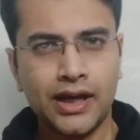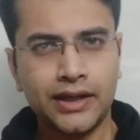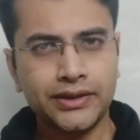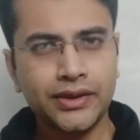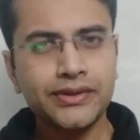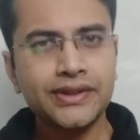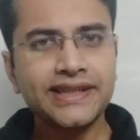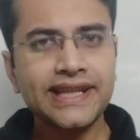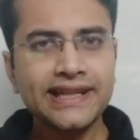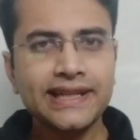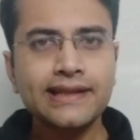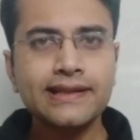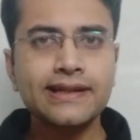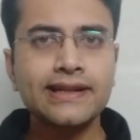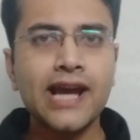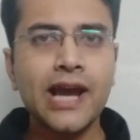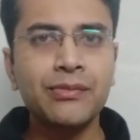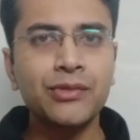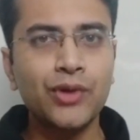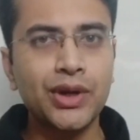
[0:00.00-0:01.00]
Now the technique
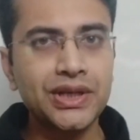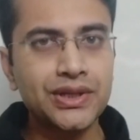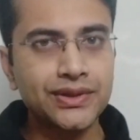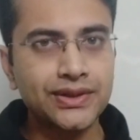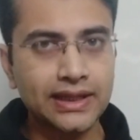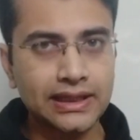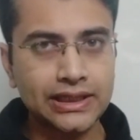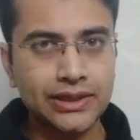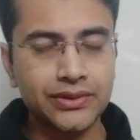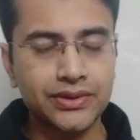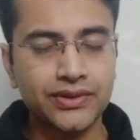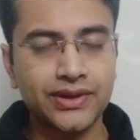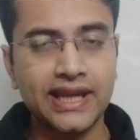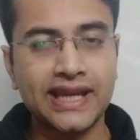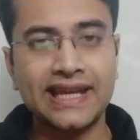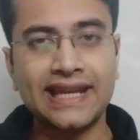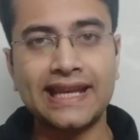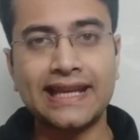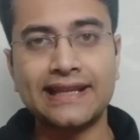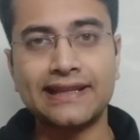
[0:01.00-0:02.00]
that I'm going to tell you
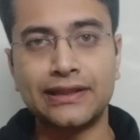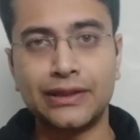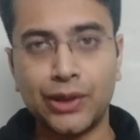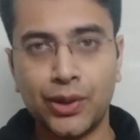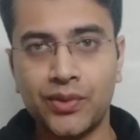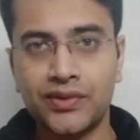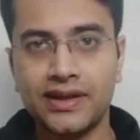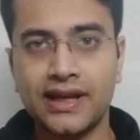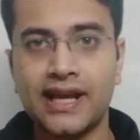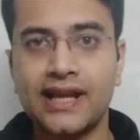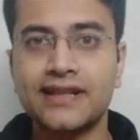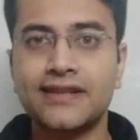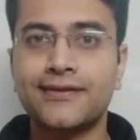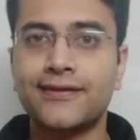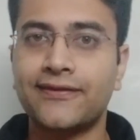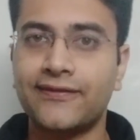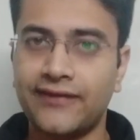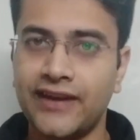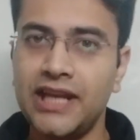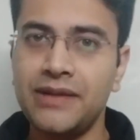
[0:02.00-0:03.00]
today is known as
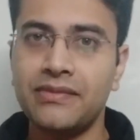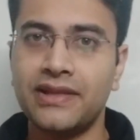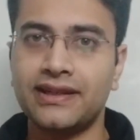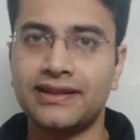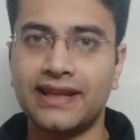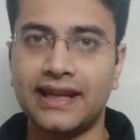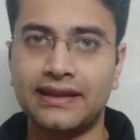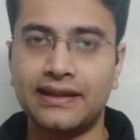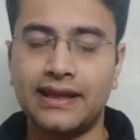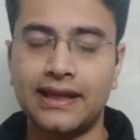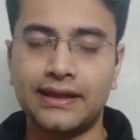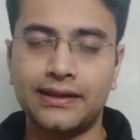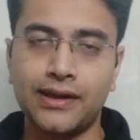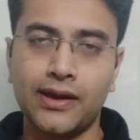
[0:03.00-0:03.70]
Feynman technique.